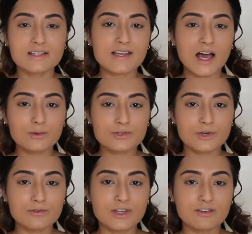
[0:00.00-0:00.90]
And I will
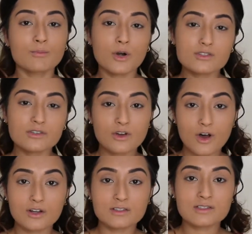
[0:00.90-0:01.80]
sort of give pros and
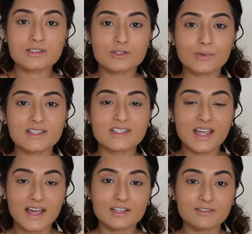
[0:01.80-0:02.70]
cons towards
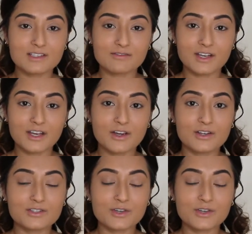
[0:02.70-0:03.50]
the end of this video,